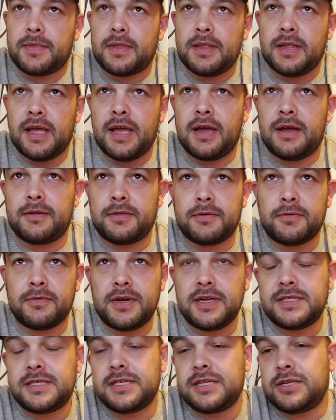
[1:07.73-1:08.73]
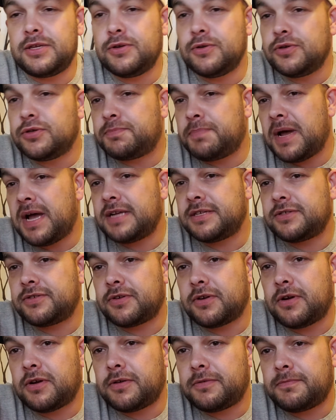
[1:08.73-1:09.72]
Now, the reason to use pine
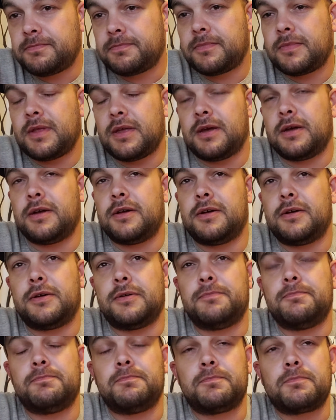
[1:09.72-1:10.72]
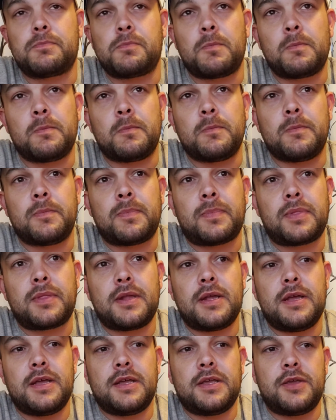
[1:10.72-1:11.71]
straw, um,
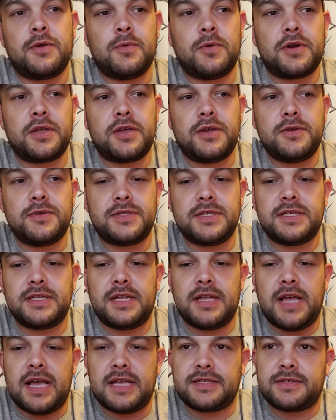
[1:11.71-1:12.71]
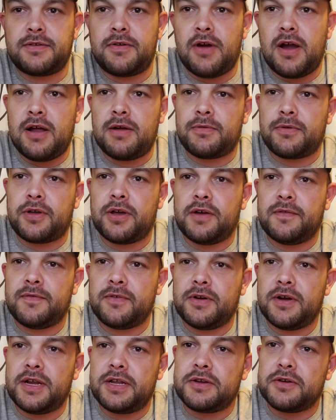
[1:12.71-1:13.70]
you want to use it as ground
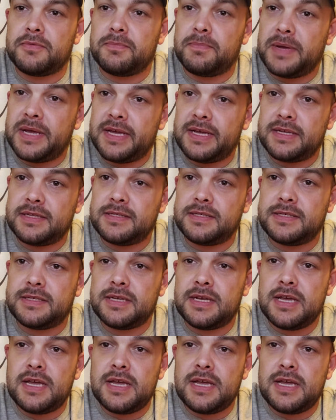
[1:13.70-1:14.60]
cover in your beds.